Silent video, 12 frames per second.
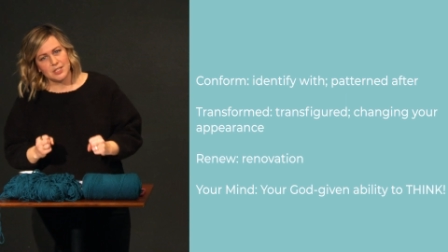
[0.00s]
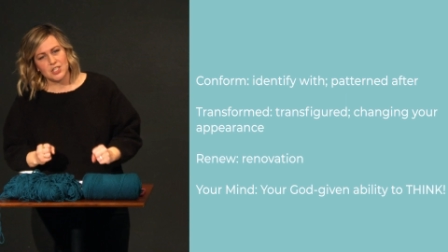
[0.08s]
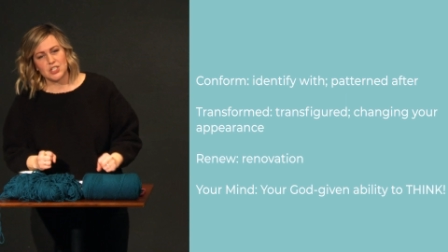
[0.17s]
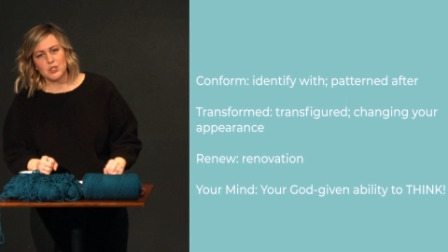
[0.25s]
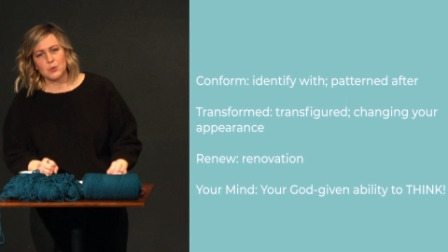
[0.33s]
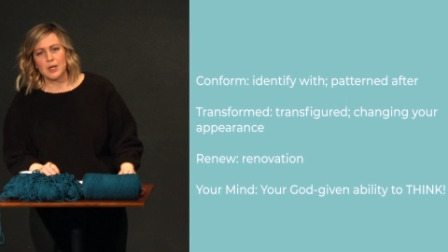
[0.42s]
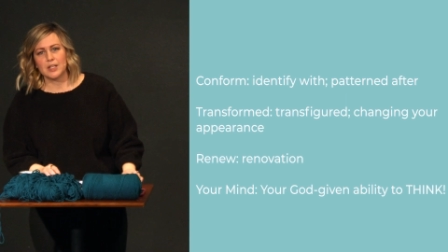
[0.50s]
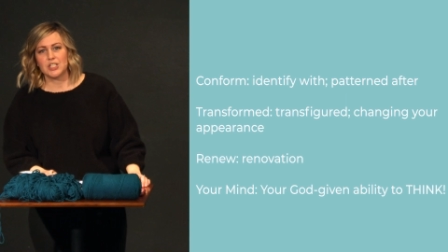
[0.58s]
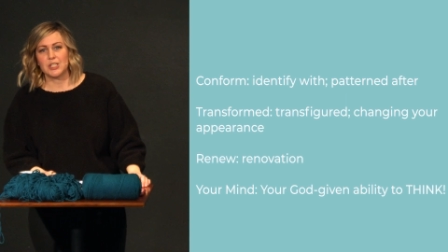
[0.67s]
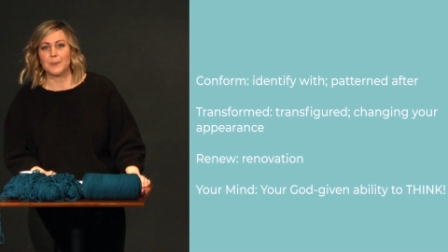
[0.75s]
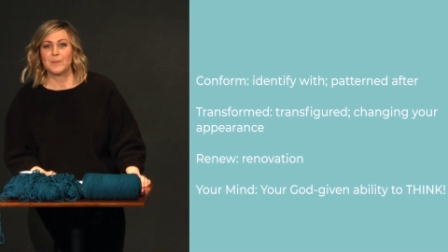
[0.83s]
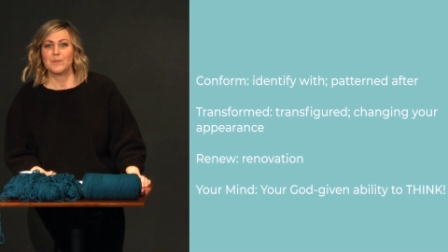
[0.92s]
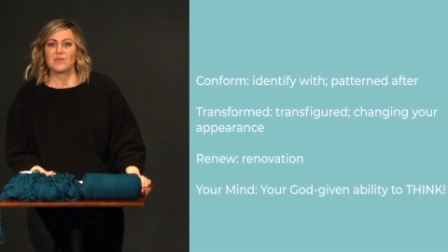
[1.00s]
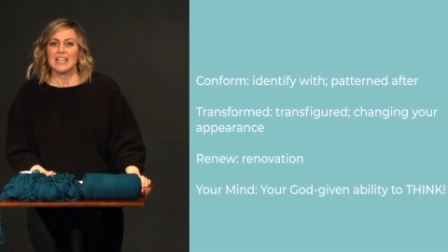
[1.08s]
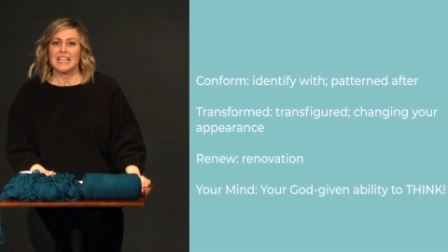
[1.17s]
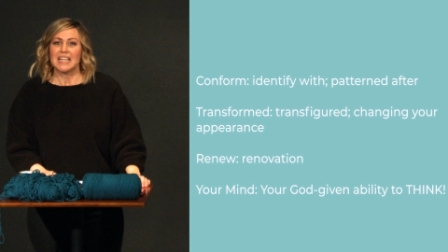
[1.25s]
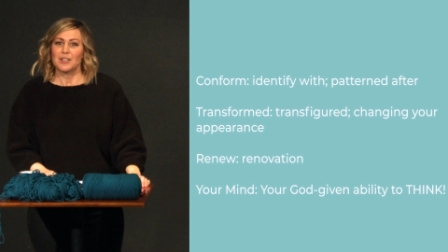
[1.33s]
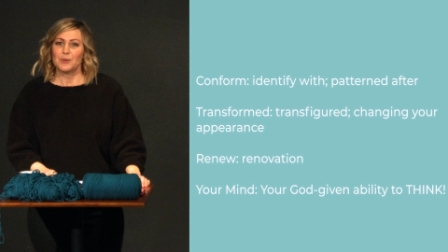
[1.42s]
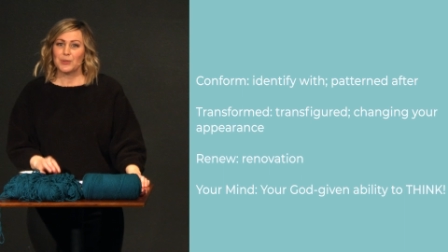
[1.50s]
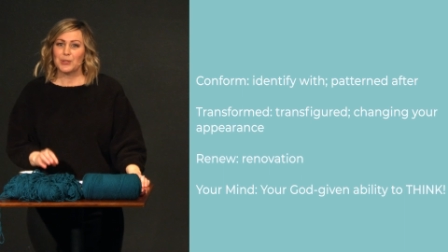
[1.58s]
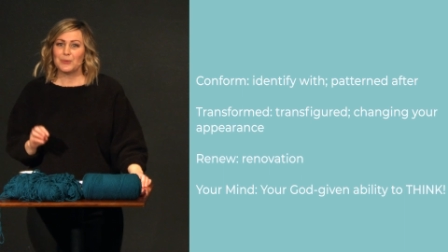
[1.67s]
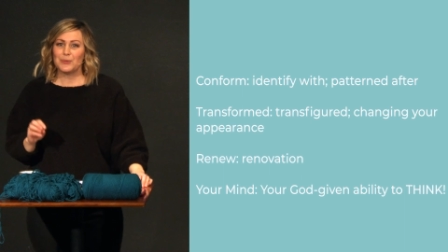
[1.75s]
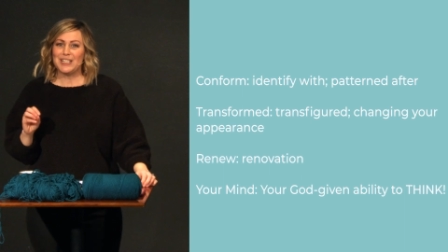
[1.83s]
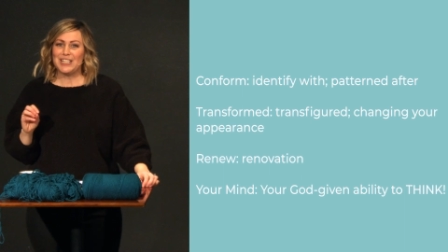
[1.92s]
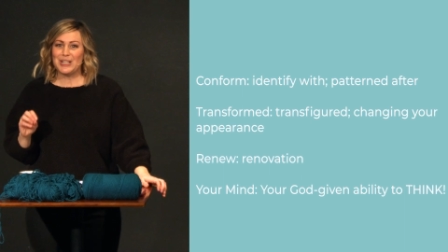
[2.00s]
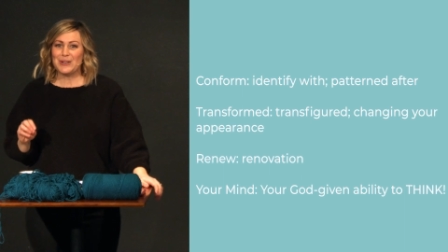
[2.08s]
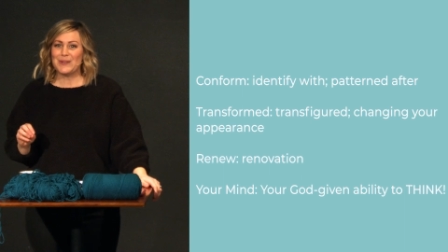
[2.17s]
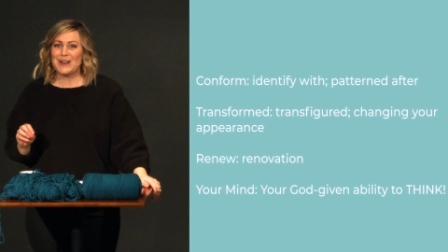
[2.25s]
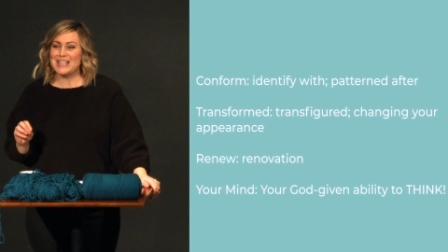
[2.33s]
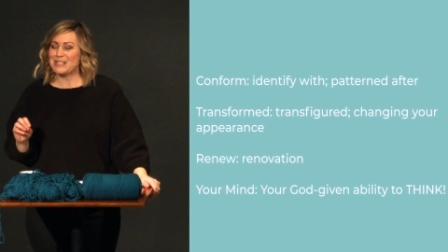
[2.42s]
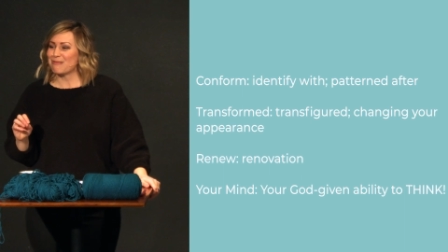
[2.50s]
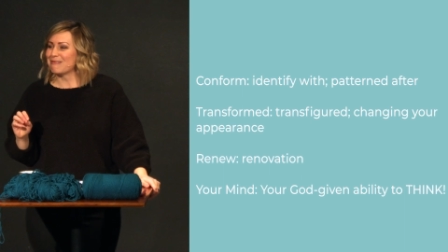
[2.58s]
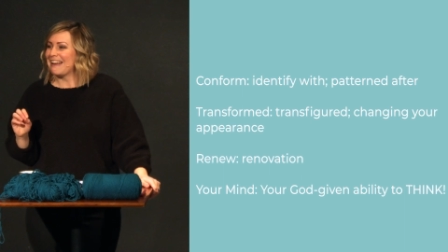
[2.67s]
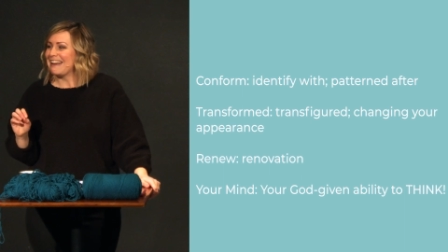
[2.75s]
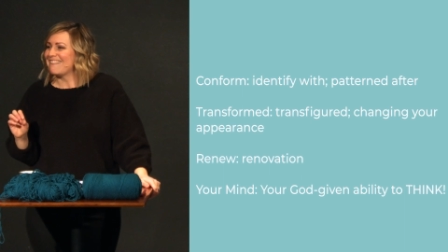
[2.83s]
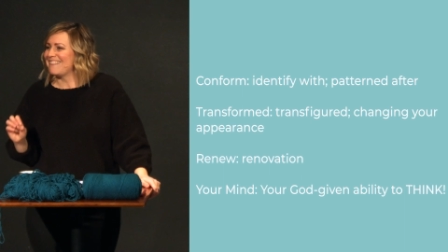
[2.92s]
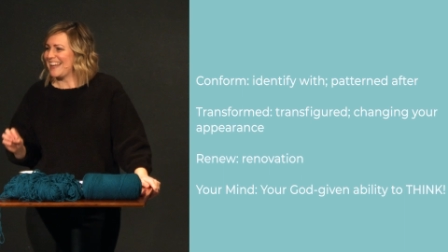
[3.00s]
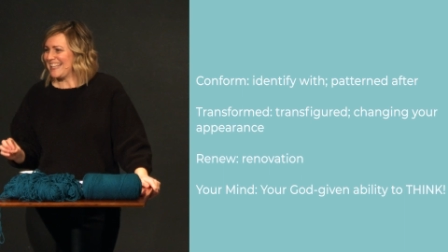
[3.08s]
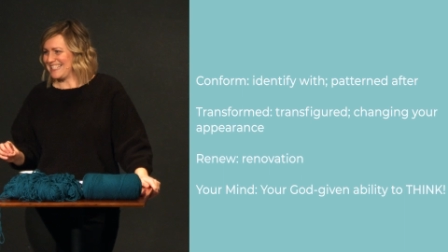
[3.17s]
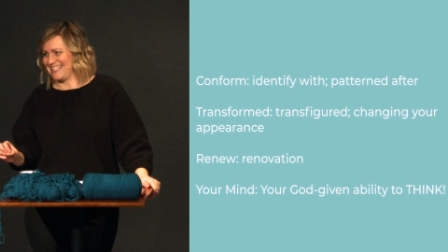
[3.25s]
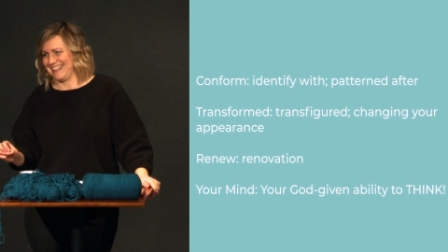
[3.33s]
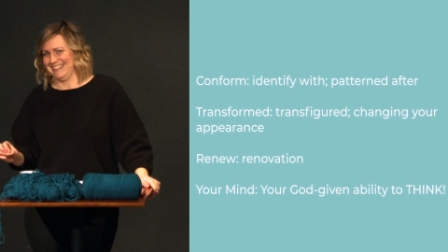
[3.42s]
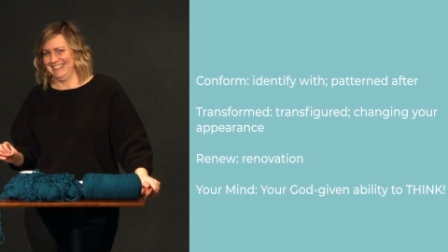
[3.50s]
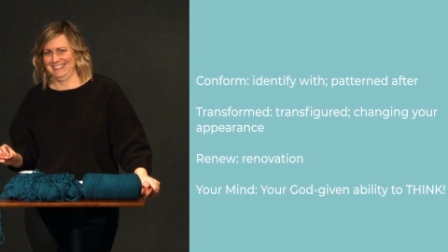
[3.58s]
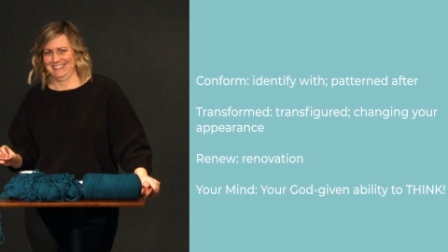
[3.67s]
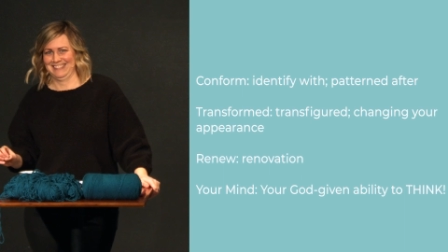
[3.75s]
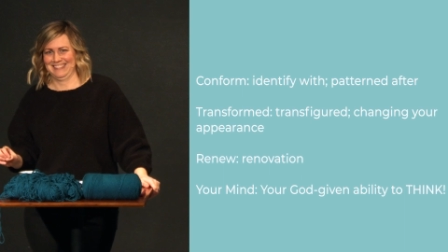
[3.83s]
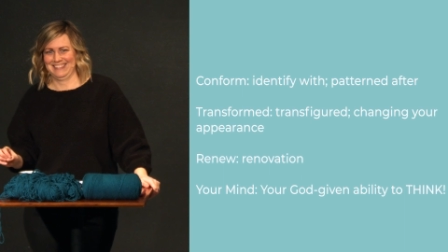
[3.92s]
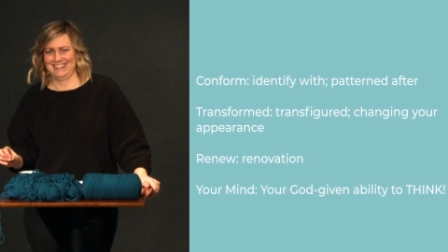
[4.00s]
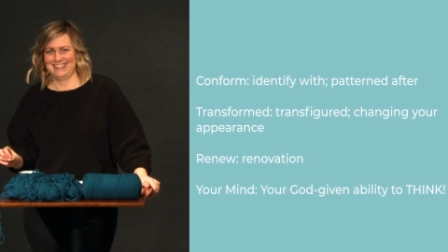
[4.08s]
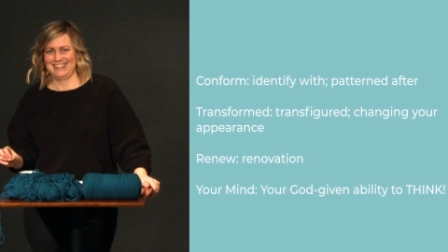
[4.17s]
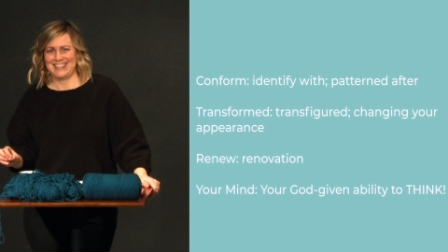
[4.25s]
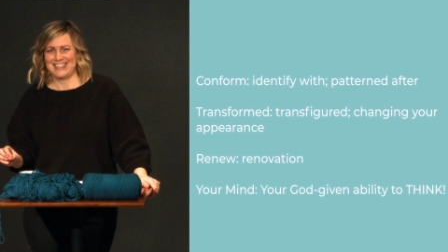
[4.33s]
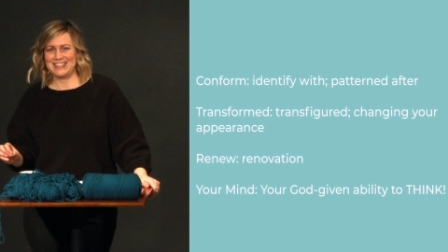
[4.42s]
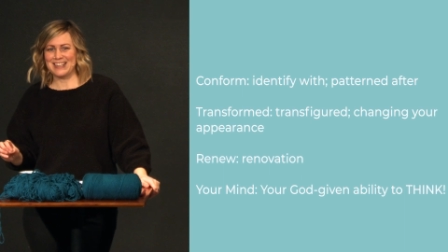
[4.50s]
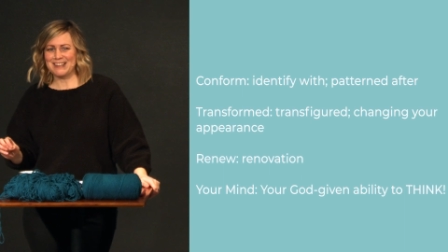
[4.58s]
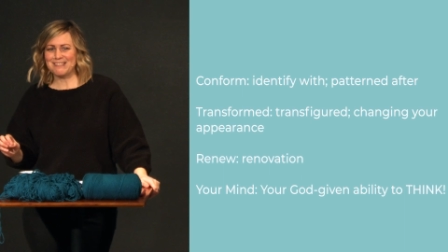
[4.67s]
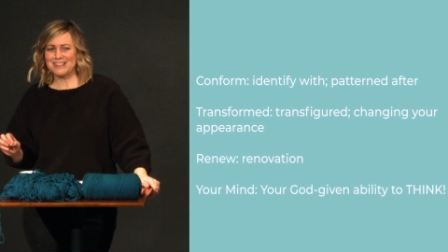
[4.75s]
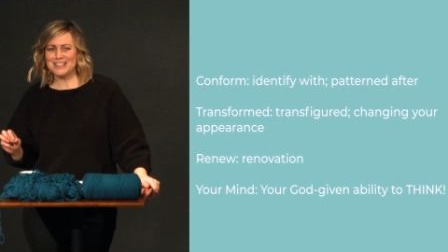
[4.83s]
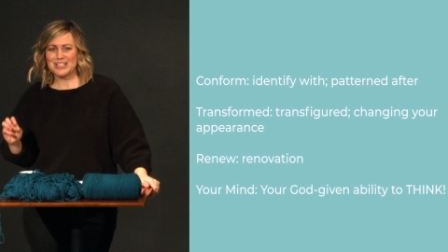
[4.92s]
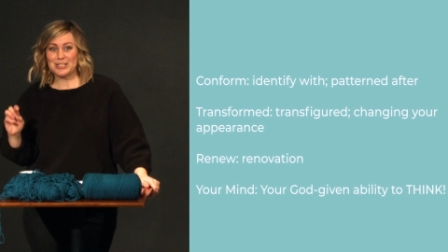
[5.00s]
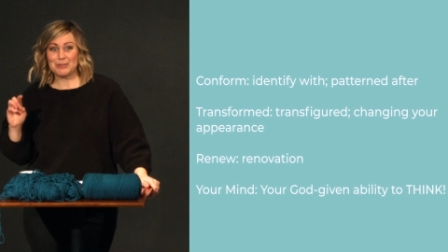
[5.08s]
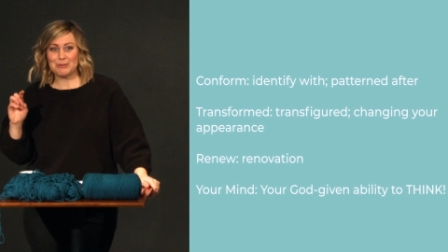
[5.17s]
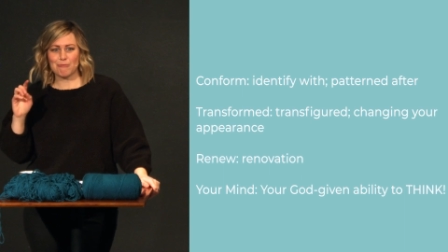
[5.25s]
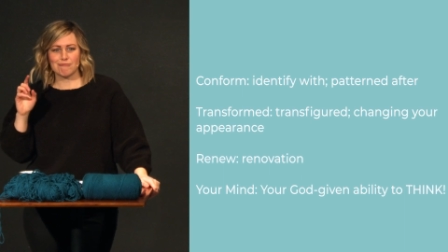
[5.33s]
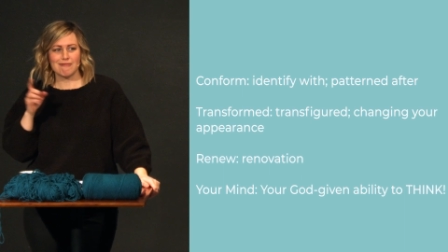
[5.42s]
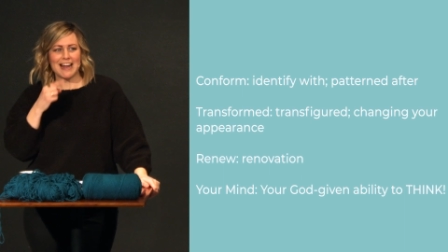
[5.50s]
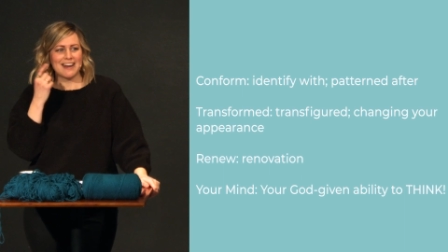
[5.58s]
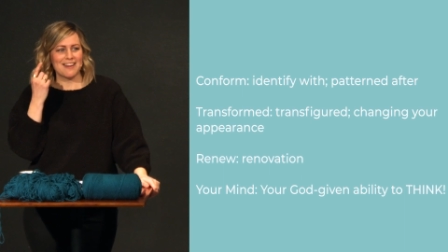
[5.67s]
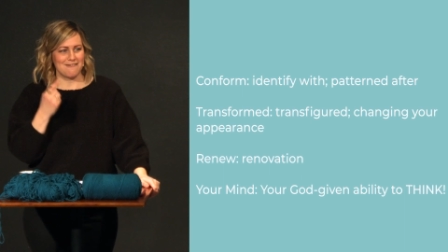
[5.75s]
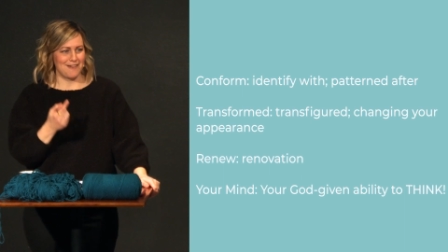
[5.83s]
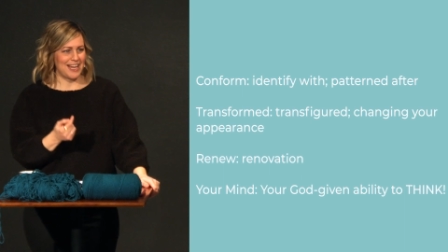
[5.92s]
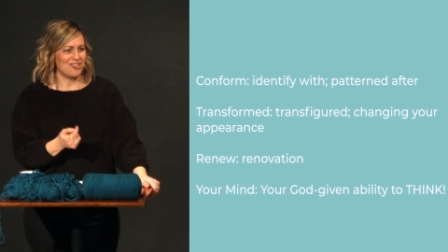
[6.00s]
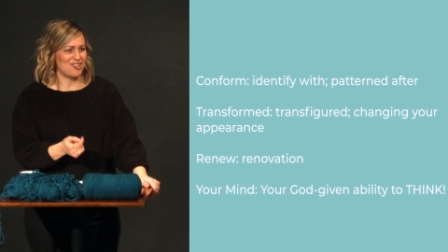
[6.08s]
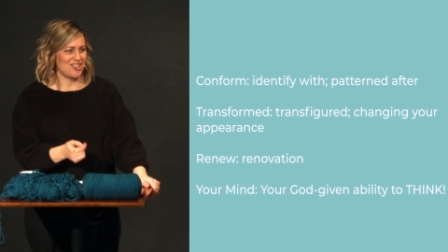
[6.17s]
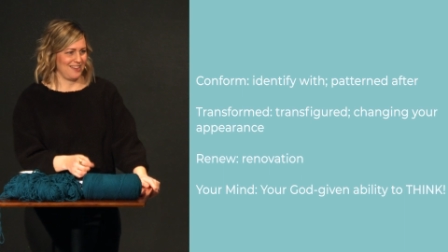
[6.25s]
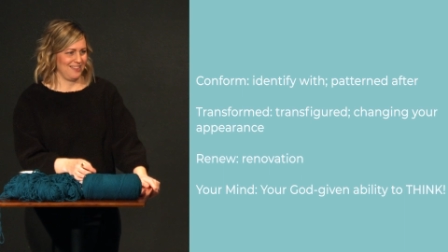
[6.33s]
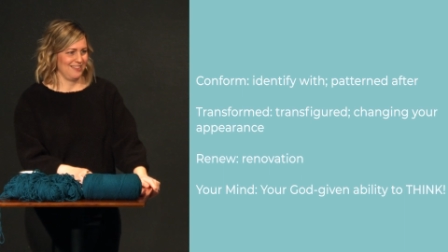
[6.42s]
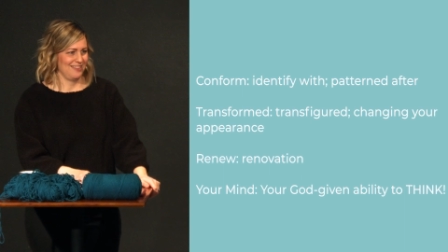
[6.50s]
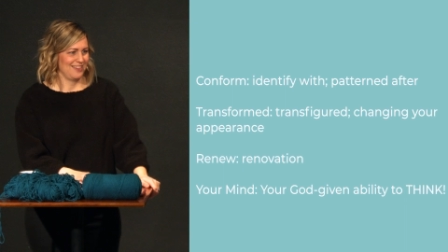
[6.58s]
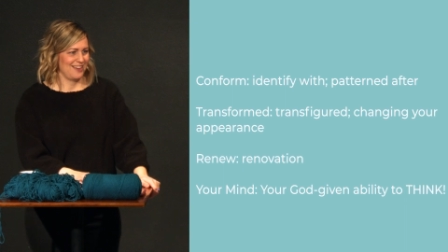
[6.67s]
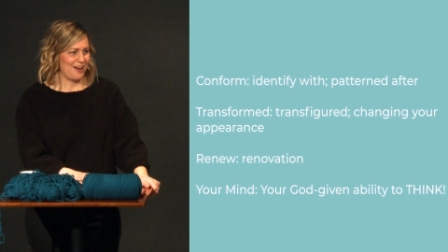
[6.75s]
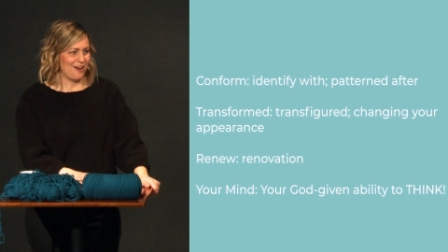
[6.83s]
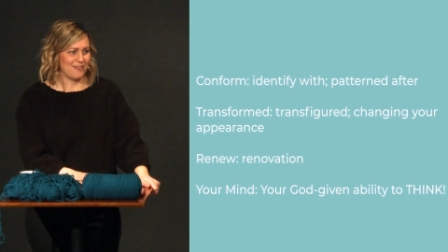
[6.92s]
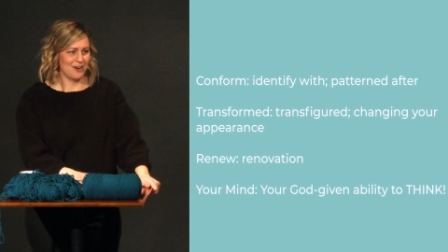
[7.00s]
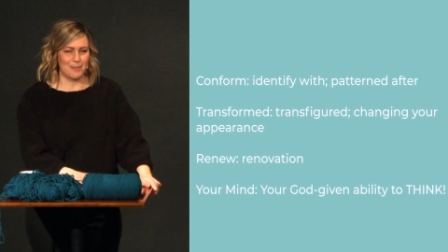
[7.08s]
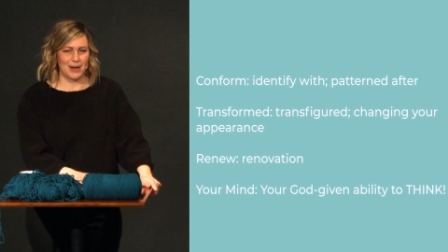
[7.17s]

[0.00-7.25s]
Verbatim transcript: much as you want to. The word renew is renovation. God wants to do a renovation of our